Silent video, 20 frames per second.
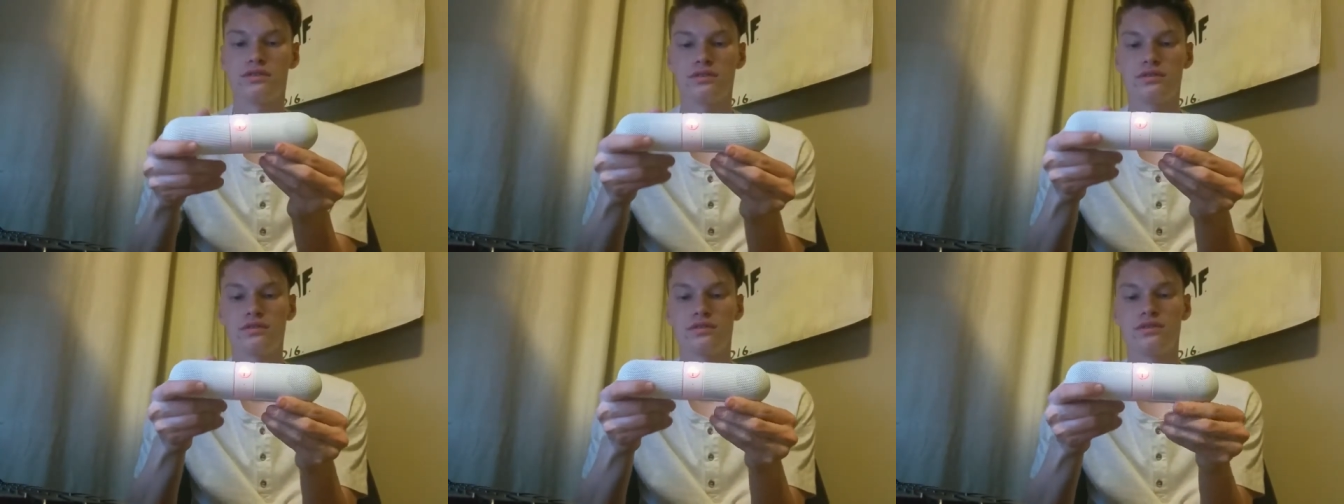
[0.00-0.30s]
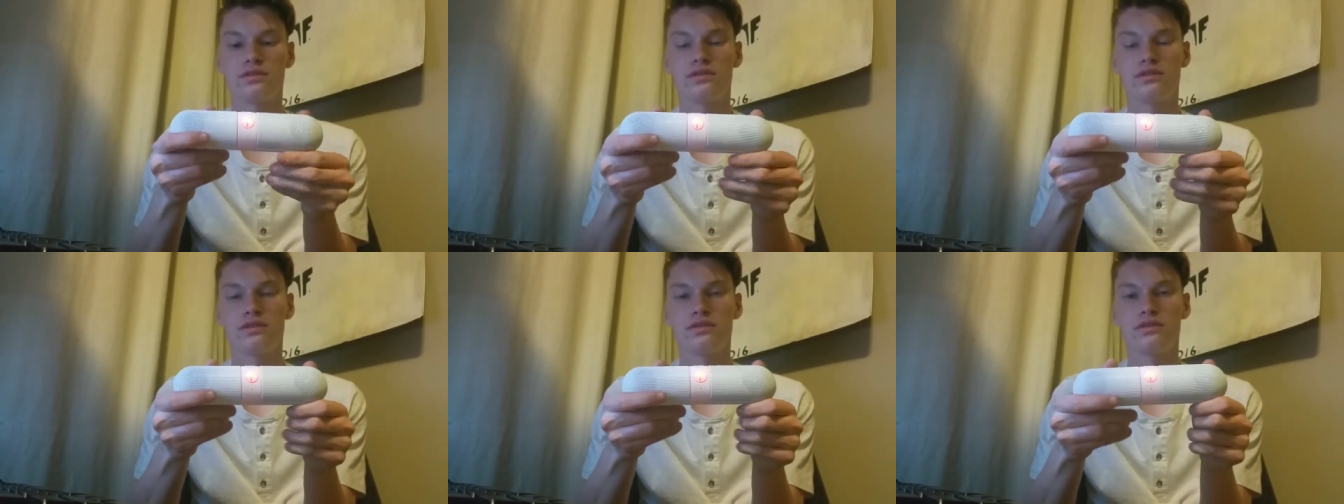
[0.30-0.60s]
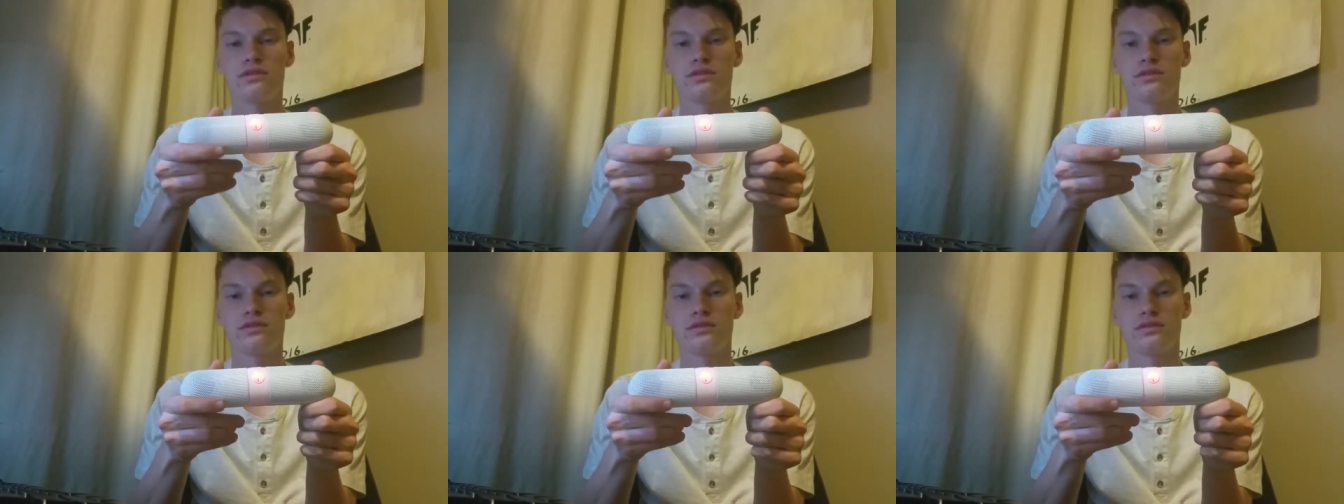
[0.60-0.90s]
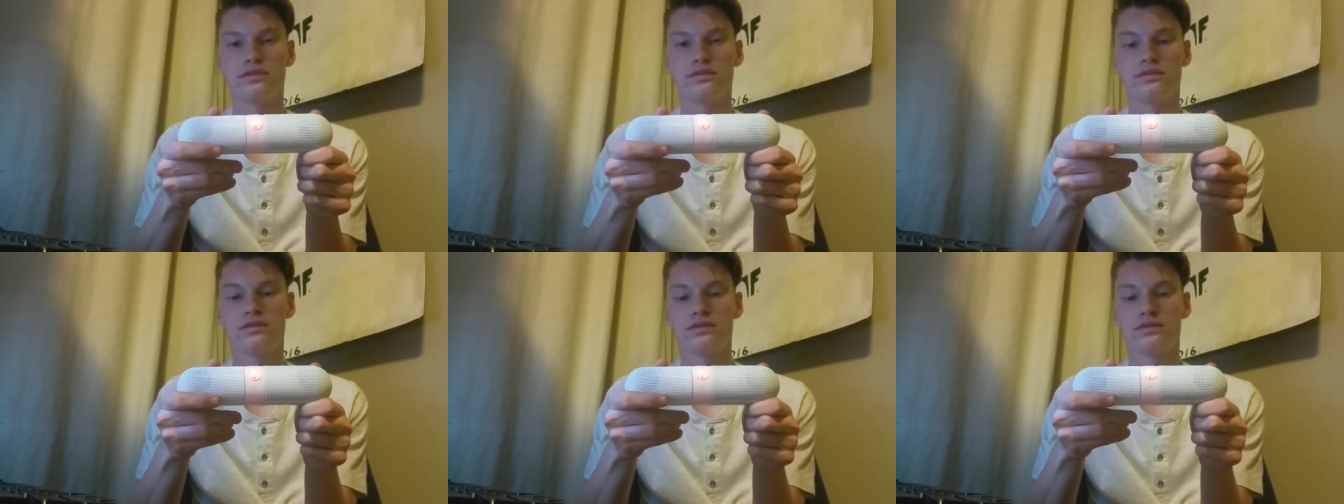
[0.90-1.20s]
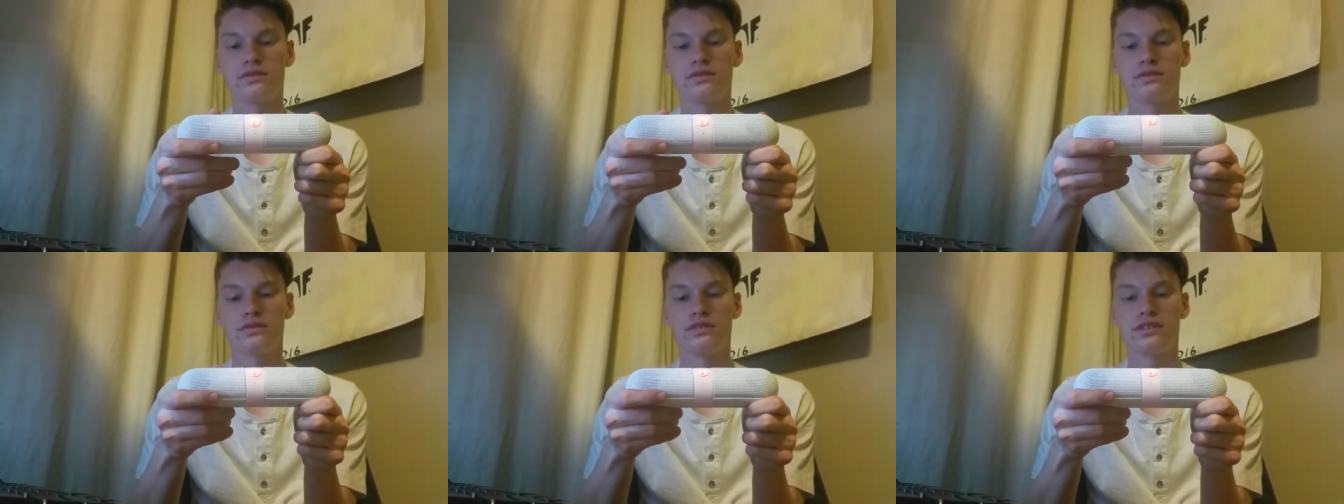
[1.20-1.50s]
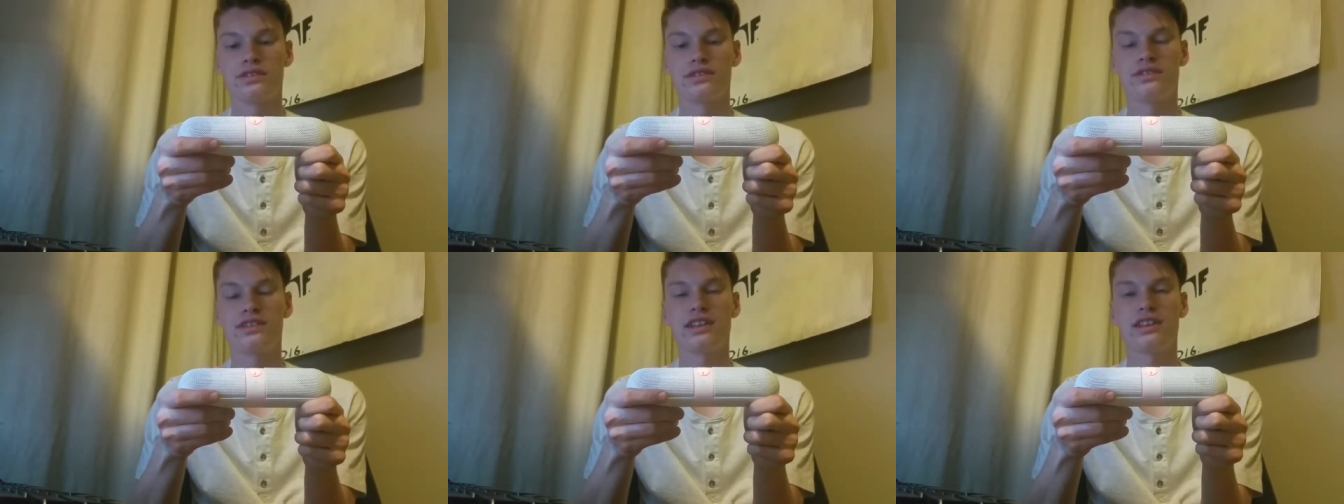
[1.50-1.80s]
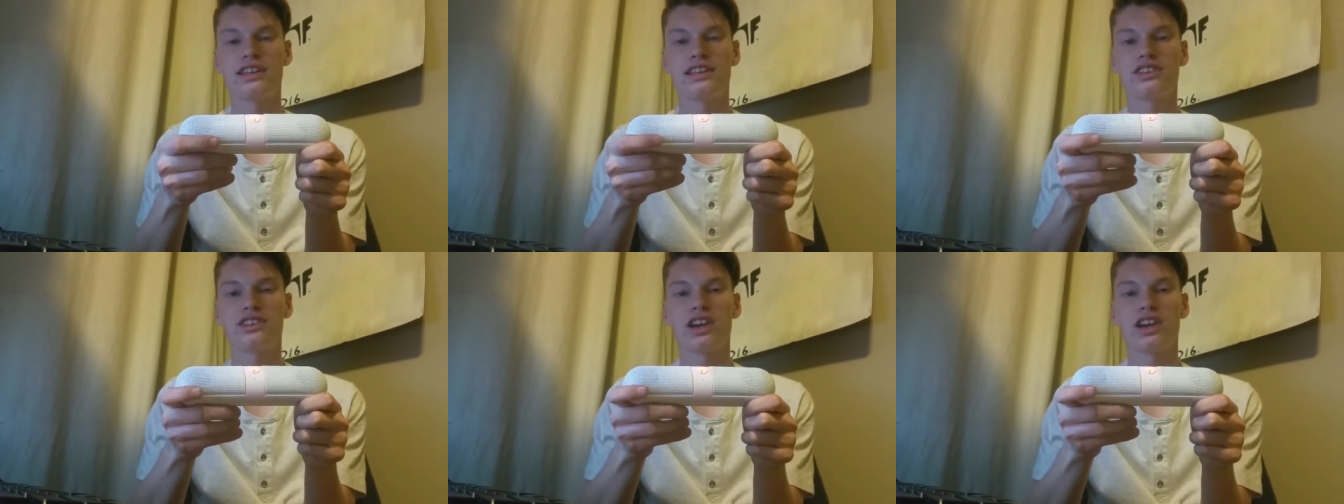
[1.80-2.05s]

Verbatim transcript: Music play mode. Silly